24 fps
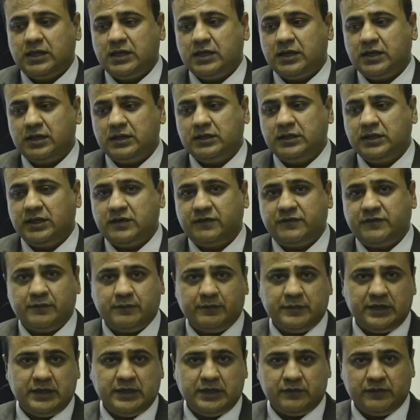they are
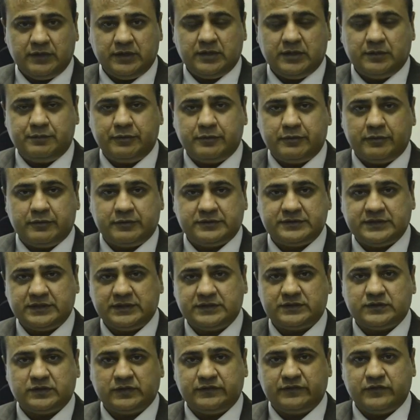familiar with the
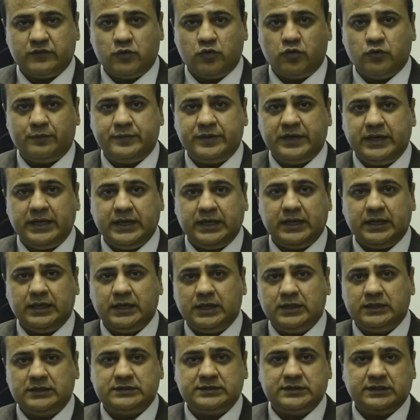process of opening an
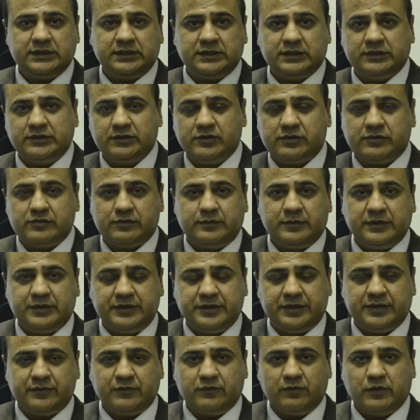LC, the document
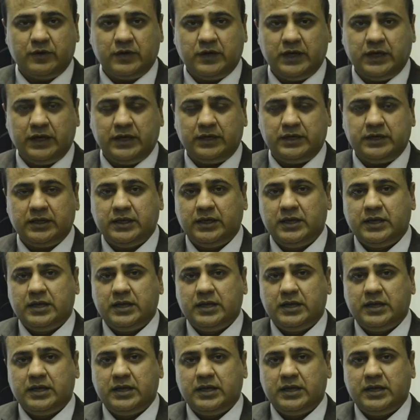required,